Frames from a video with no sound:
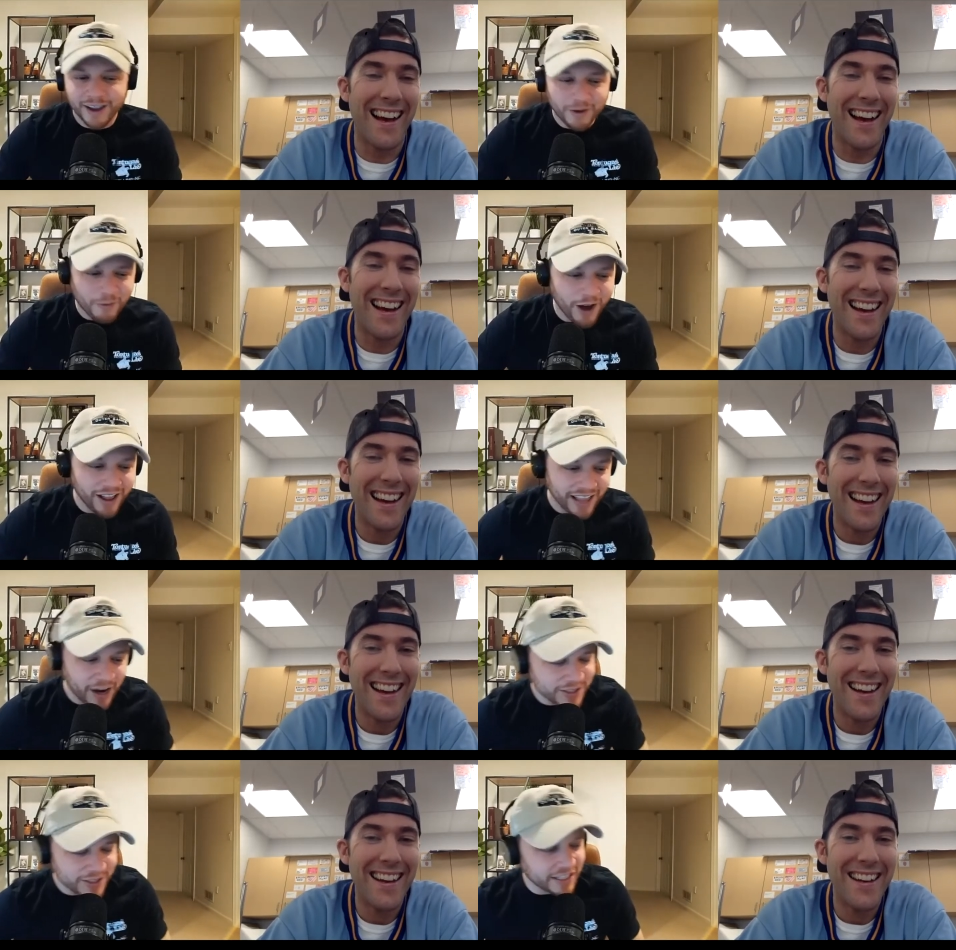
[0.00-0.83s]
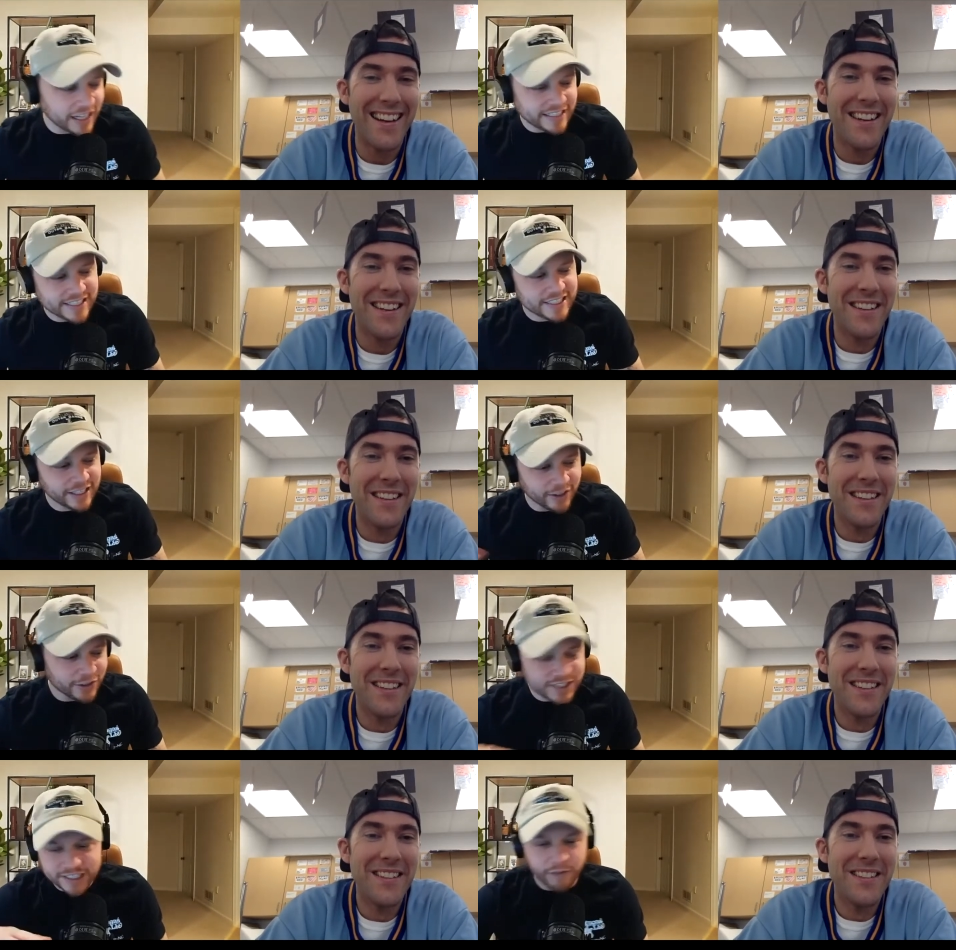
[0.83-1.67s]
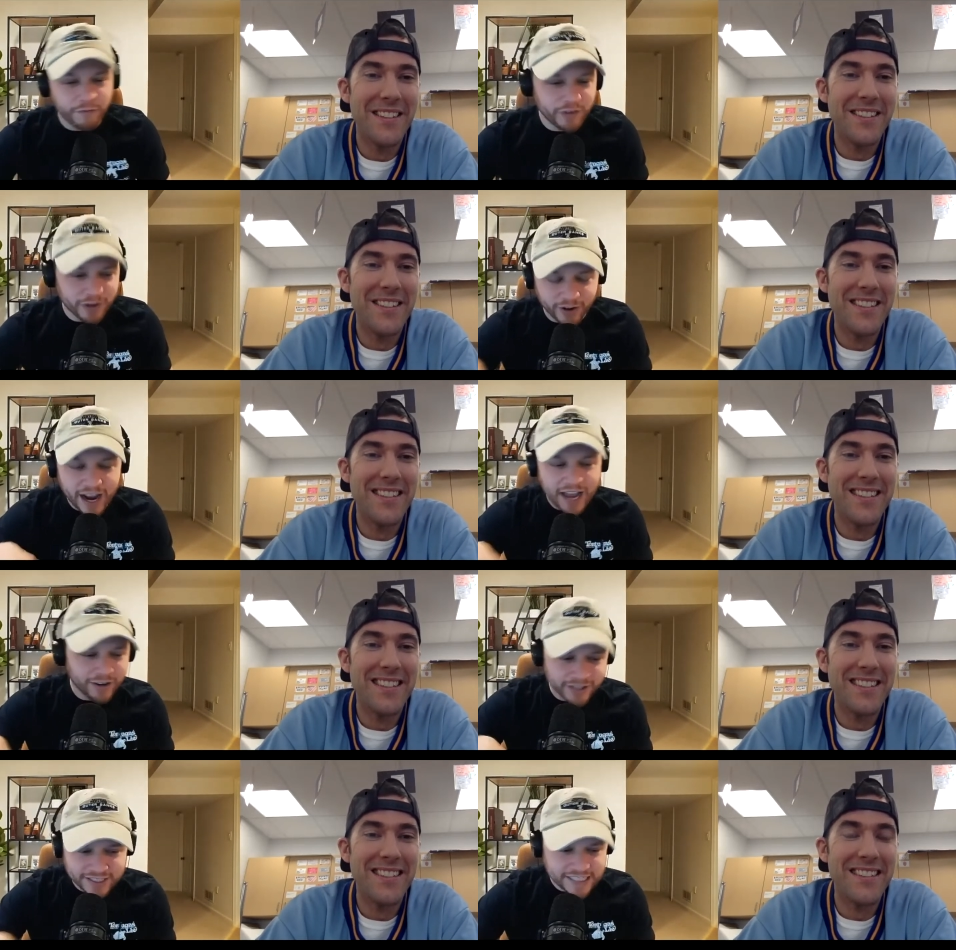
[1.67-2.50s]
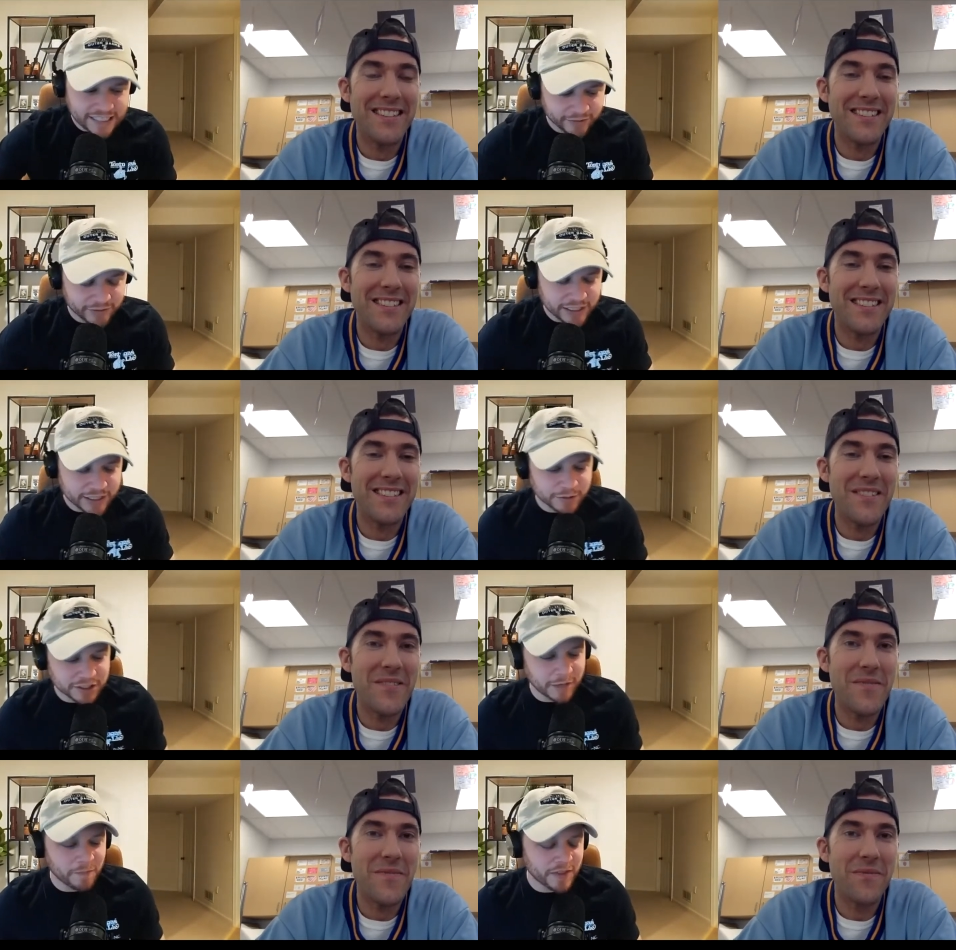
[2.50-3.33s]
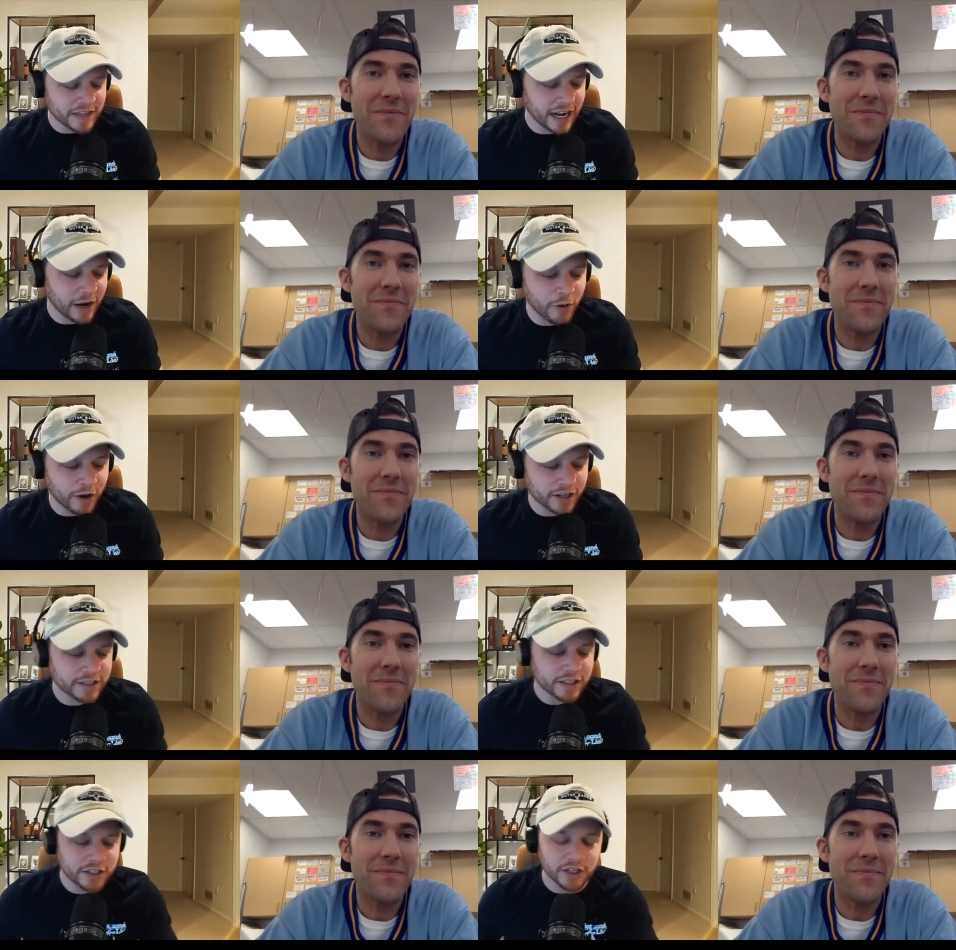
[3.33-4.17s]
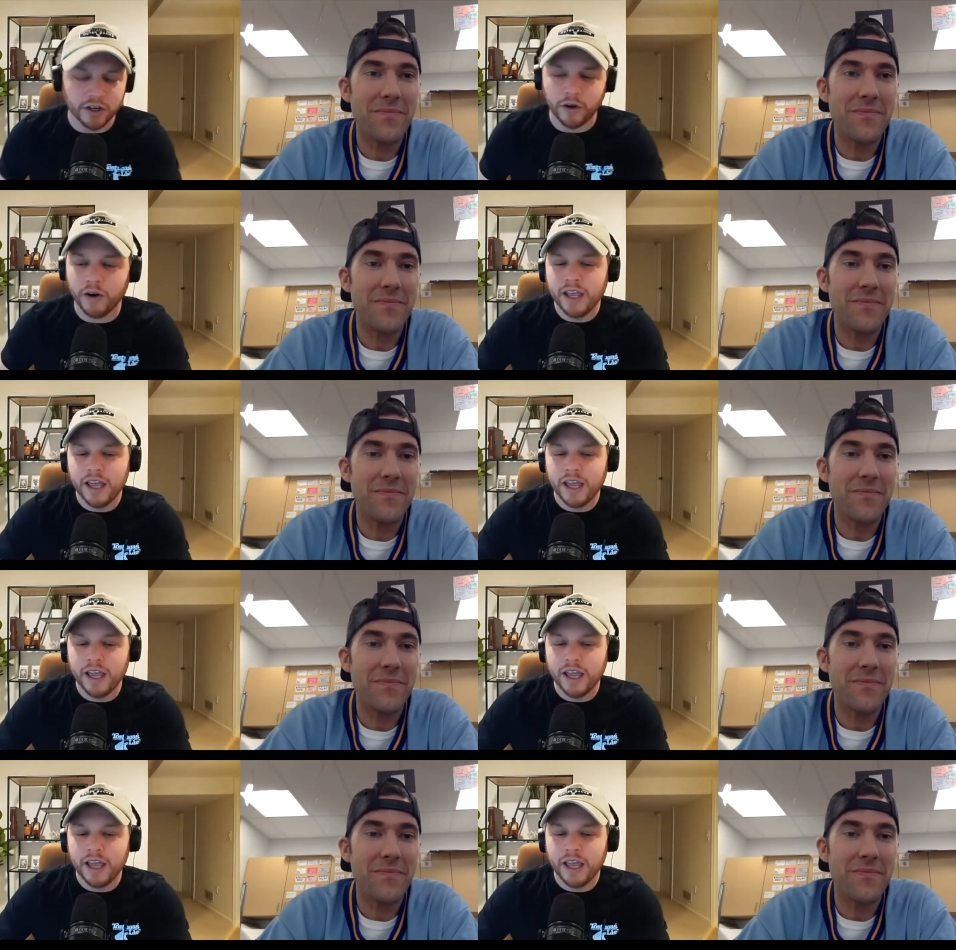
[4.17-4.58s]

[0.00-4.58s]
Speaker 1: while I was like still sniffing around and seeing if this was something that I wanted to do.